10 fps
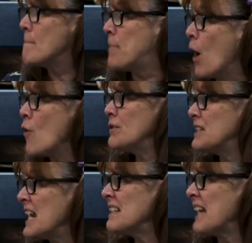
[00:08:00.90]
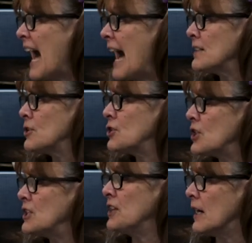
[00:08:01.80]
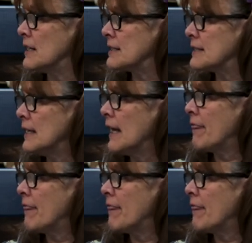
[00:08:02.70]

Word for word: Bodine Cotton, she does.